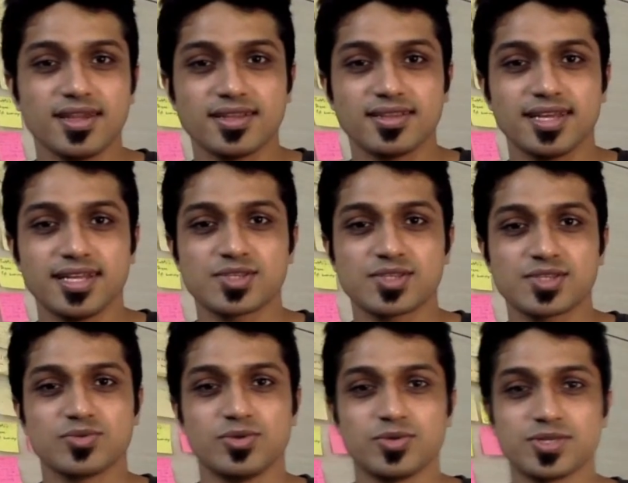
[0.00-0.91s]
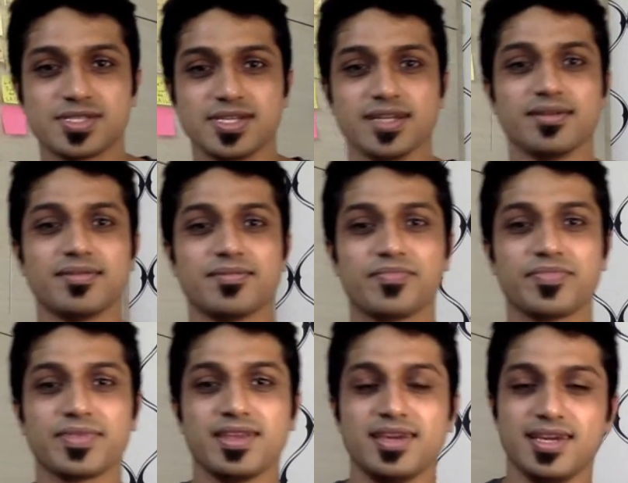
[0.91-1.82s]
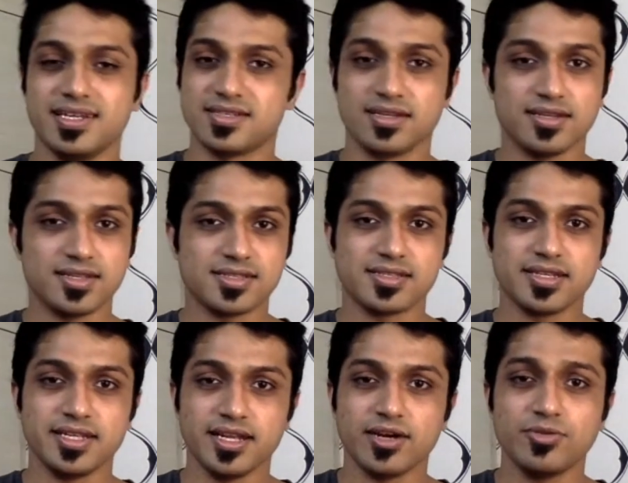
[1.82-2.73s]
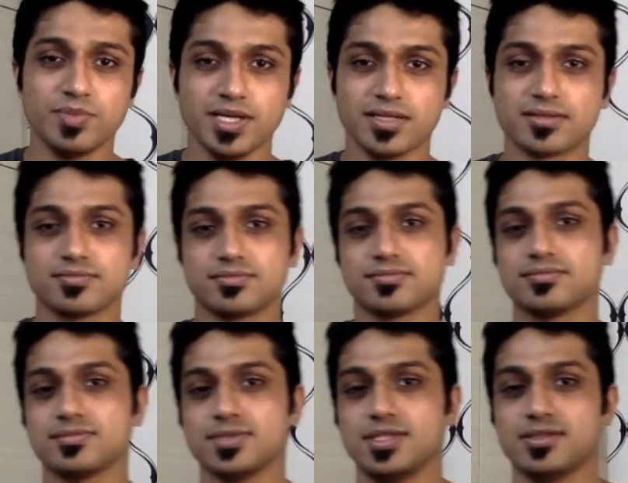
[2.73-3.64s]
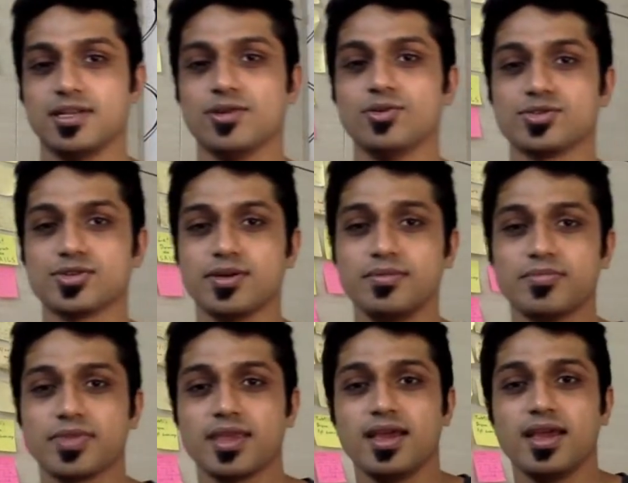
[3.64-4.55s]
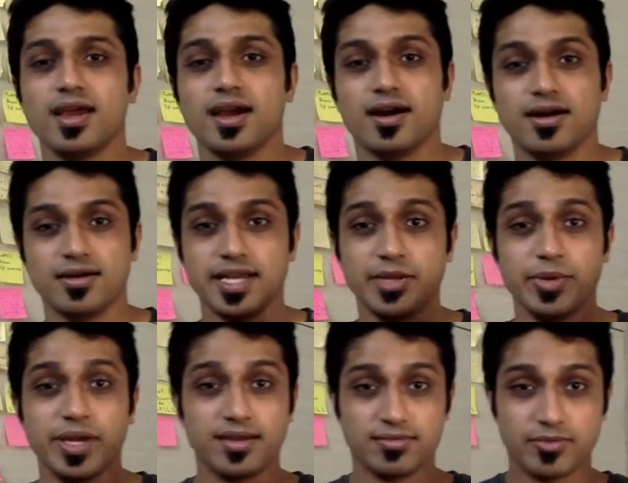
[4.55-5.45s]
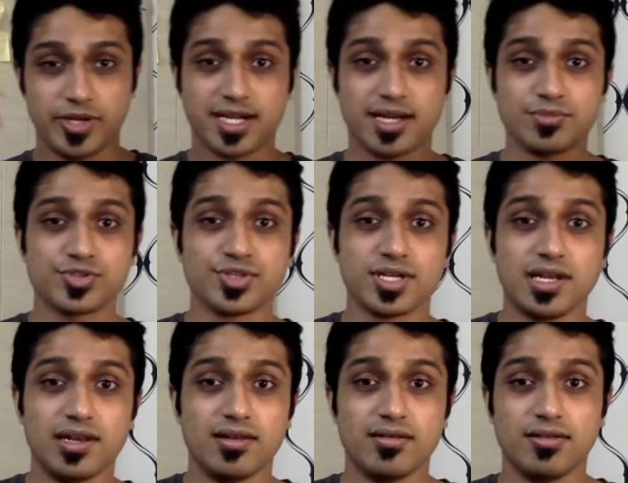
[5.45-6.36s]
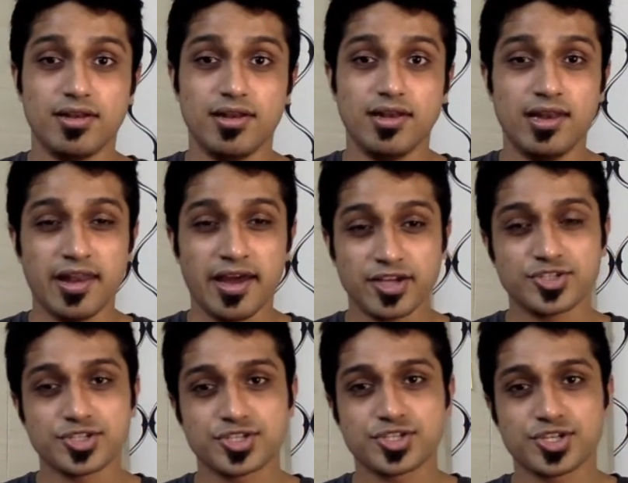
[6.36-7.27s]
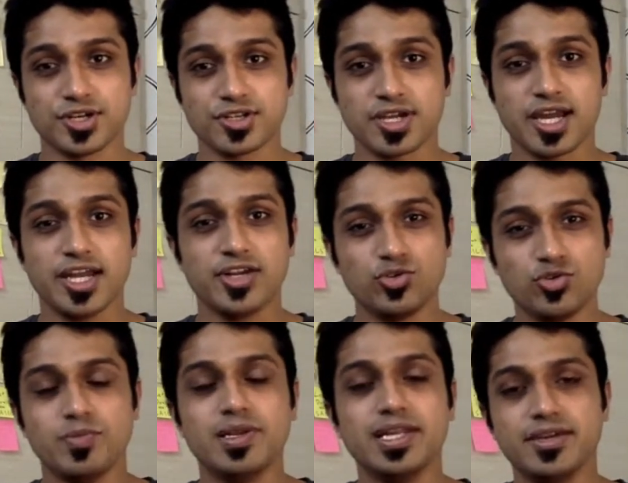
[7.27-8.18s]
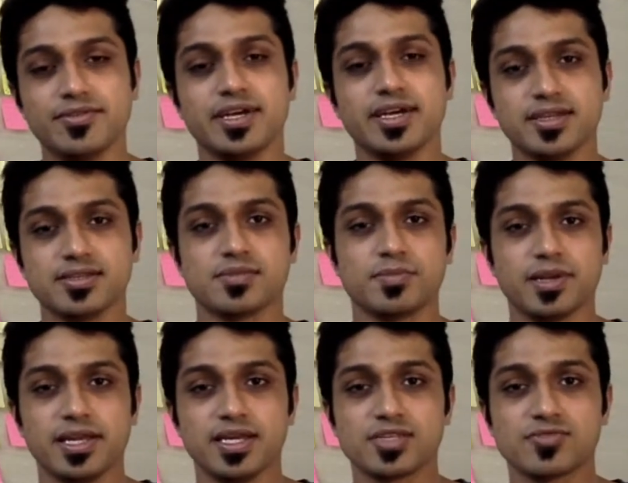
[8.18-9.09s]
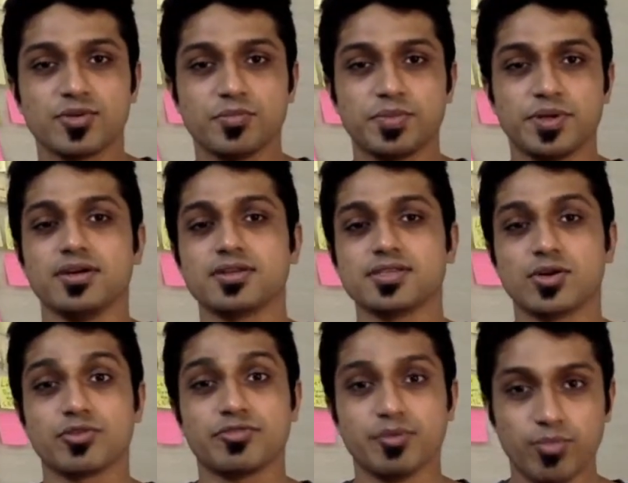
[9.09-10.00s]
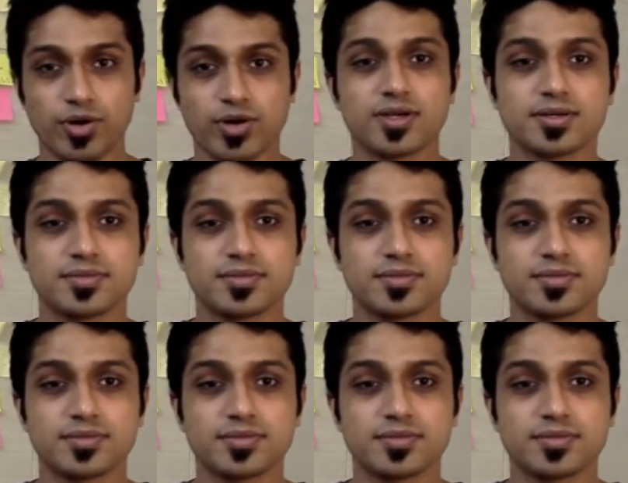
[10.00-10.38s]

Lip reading: That's what was done. It's unnecessary now, but it still goes on. Anyway, when it comes to the larger church, I do believe there is a place for prayers out of a book.